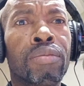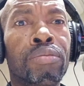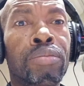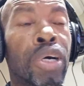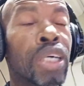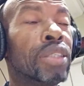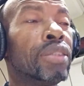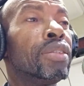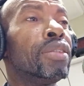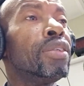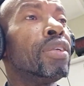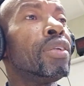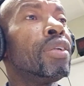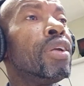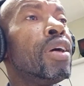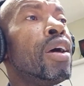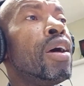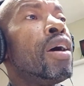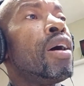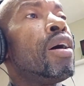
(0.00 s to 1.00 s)
But
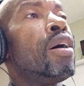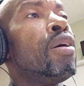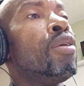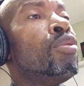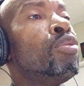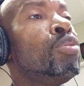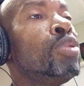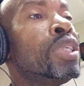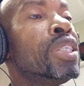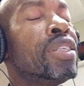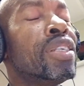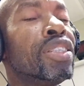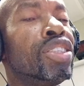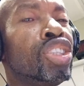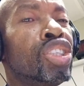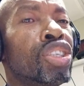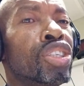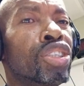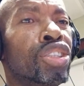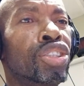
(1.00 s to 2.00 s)
we, the
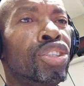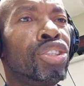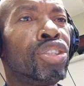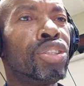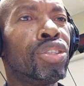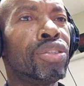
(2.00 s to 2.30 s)
church,